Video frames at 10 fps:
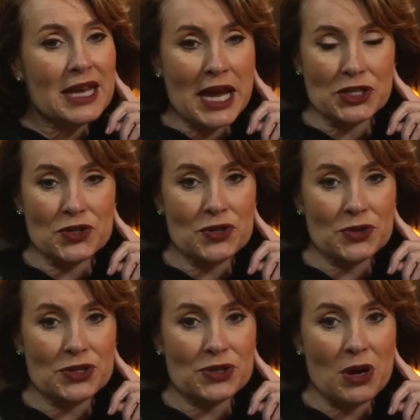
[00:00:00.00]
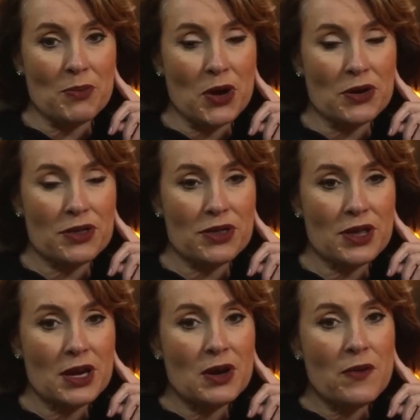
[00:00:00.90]
the astronauts are
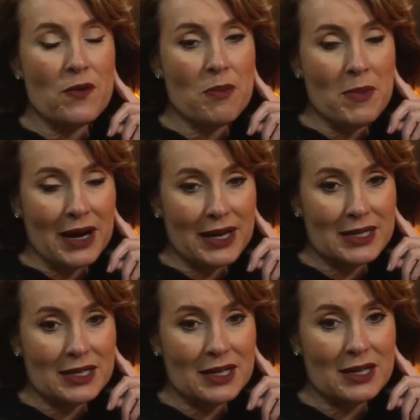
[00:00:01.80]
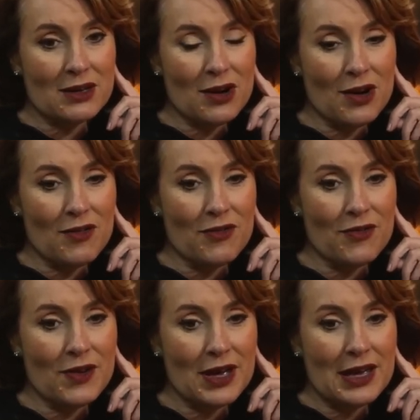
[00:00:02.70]
both reminded
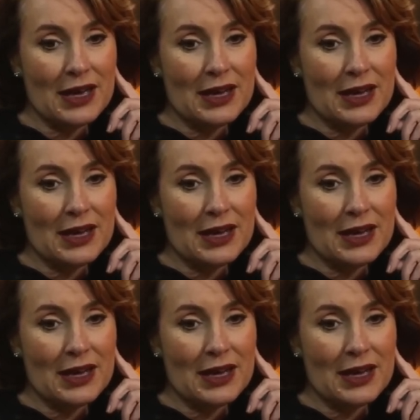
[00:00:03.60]
of,